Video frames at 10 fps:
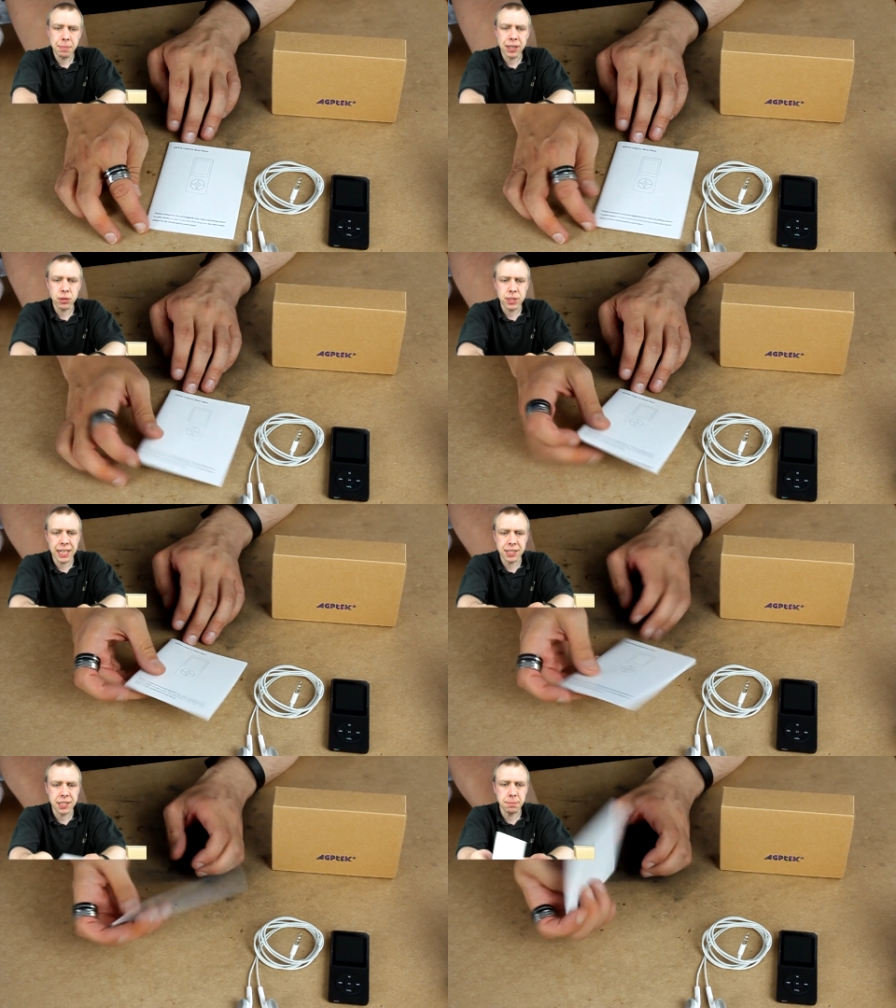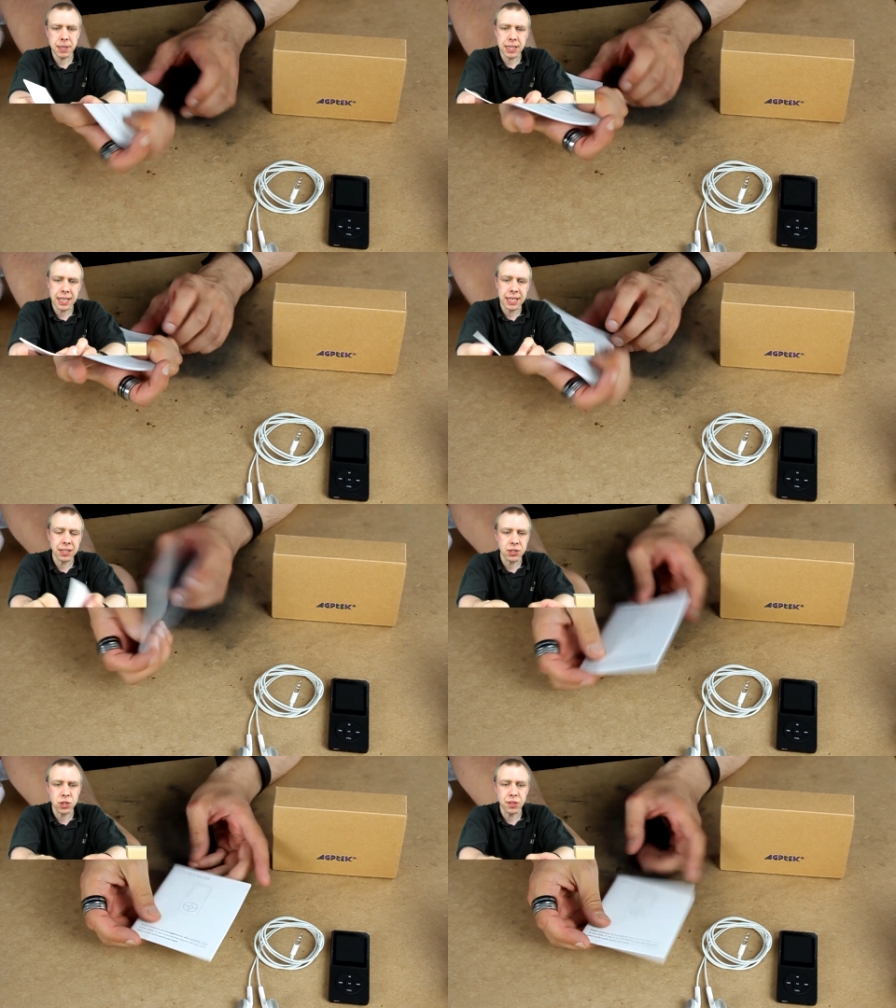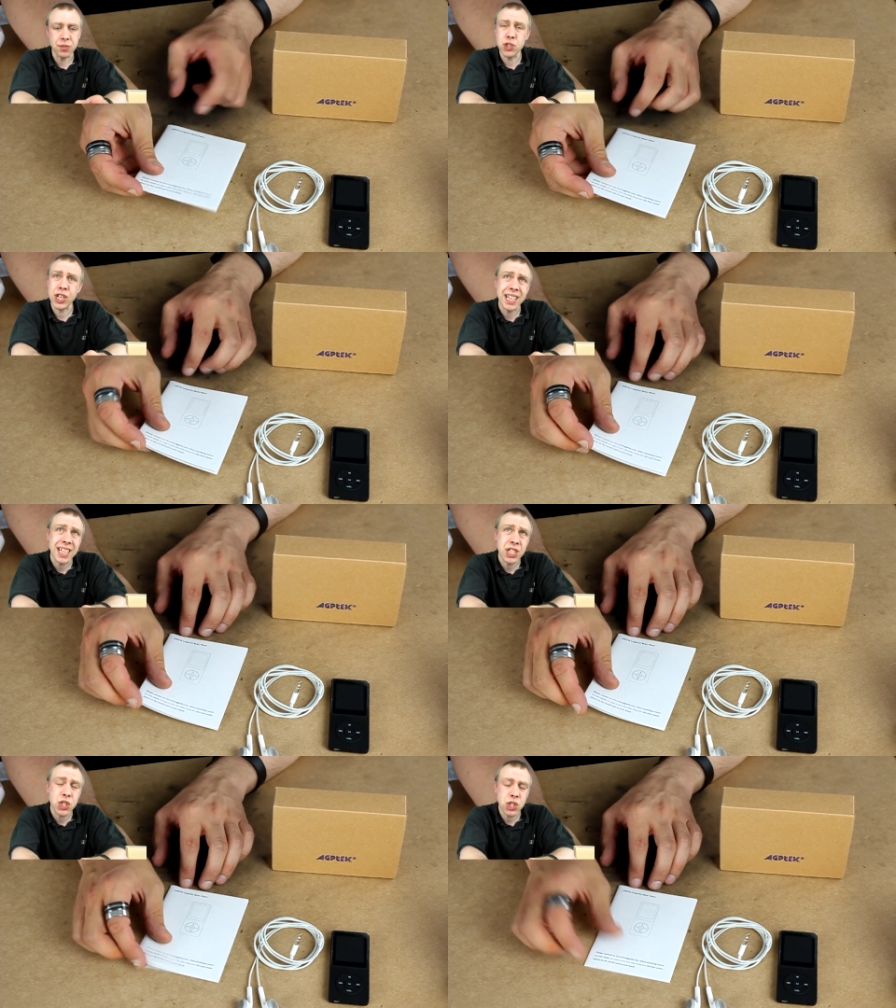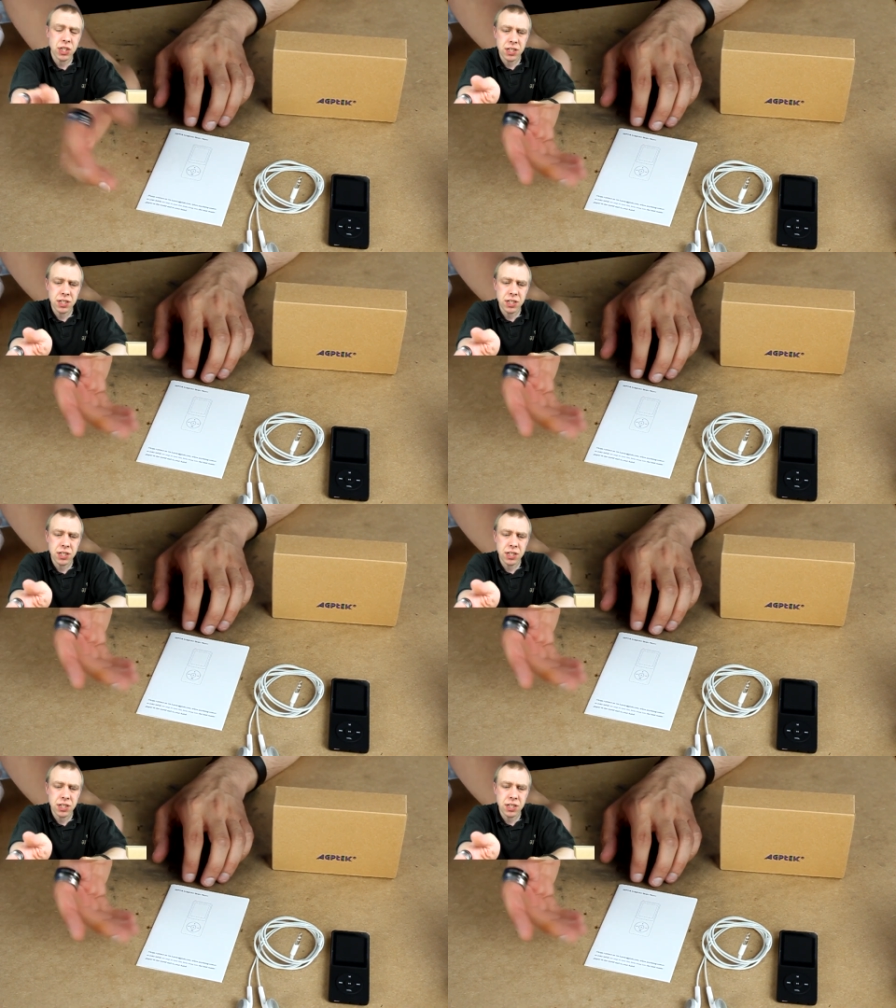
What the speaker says: manual tends to be in sort of Chinglish,